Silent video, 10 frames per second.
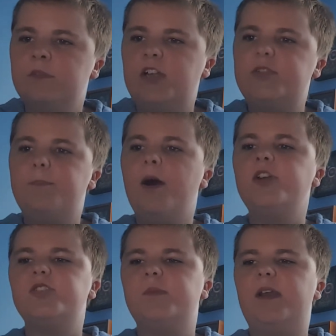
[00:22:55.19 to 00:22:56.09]
As a
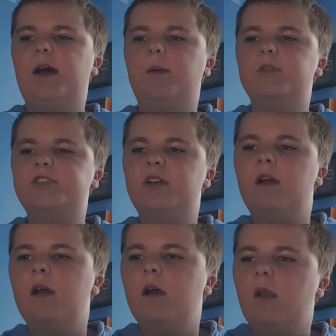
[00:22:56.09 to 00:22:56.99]
punishment, I was
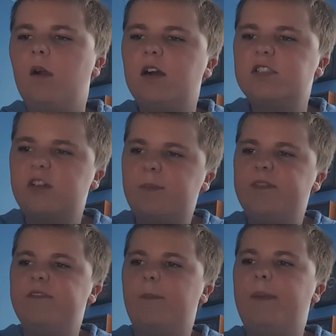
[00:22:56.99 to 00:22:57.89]
locked up
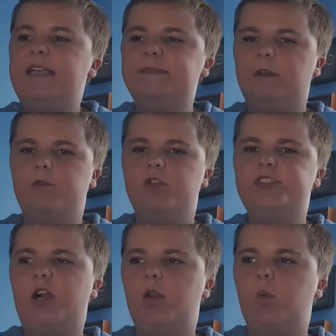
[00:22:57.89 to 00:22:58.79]
in the basement for a
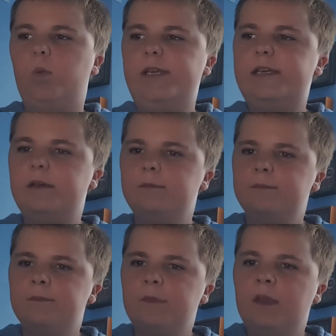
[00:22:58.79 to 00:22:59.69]
solid week.
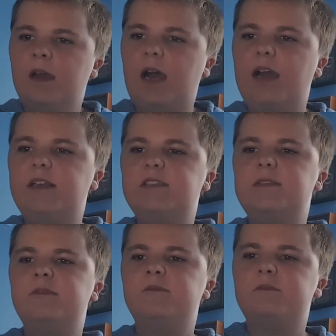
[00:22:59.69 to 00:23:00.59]
I
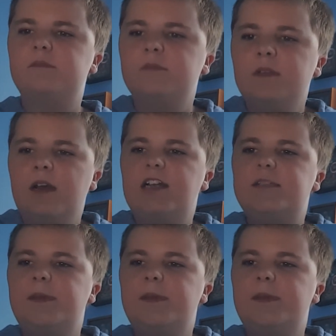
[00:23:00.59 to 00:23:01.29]
had to